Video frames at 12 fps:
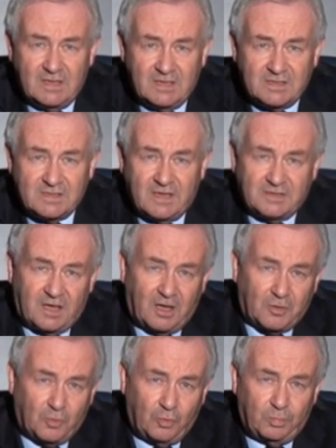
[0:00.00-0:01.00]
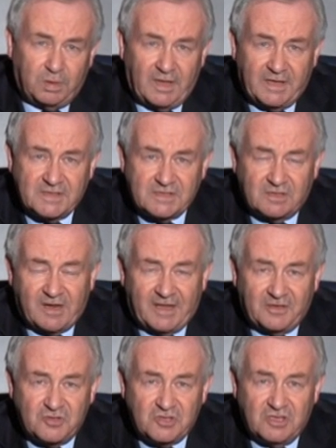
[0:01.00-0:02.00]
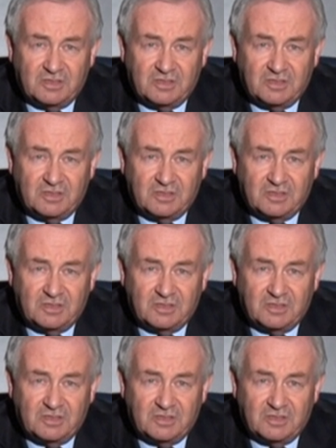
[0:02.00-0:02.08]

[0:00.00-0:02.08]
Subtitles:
is that our oil plants are energy